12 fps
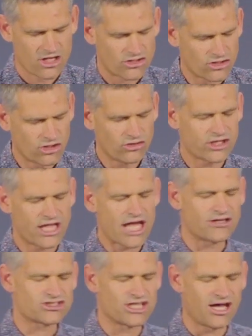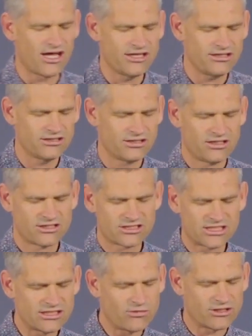Not looking outside to
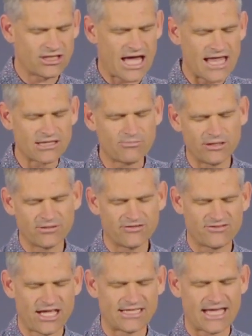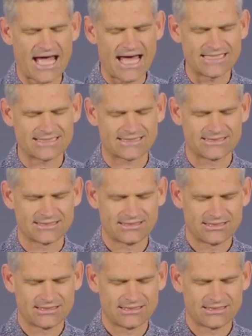see what other people have done to us,